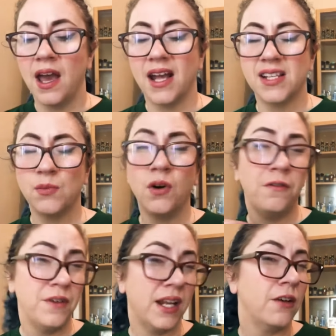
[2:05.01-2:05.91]
It's more
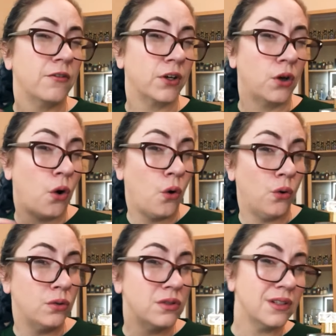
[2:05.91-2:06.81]
fitting for
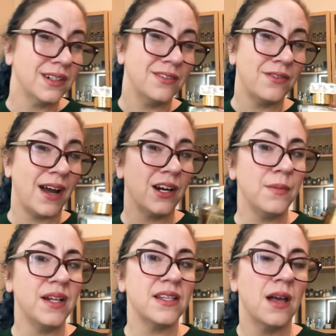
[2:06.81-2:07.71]
colder
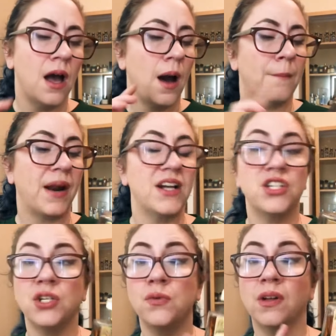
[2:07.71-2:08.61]
environments, but I
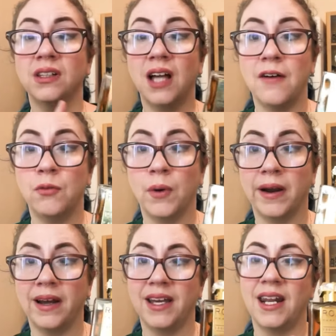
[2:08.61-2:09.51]
do love
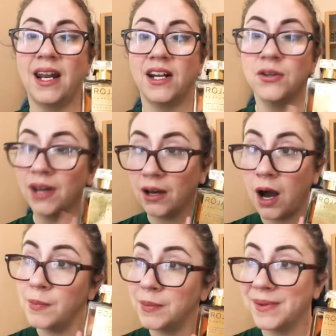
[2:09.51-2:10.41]
wearing it, and I do get
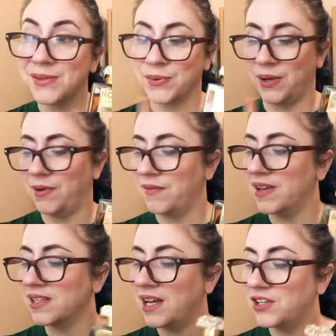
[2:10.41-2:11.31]
compliments when I wear
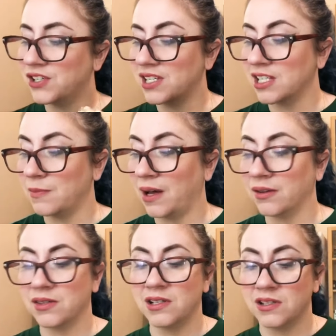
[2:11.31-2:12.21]
this. It just
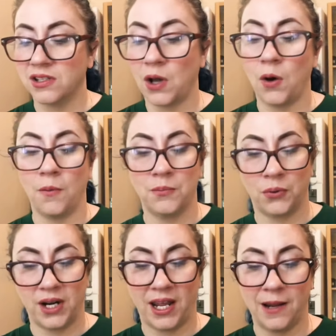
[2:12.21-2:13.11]
smells so
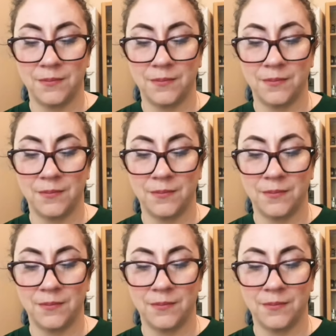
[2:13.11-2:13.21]
pretty.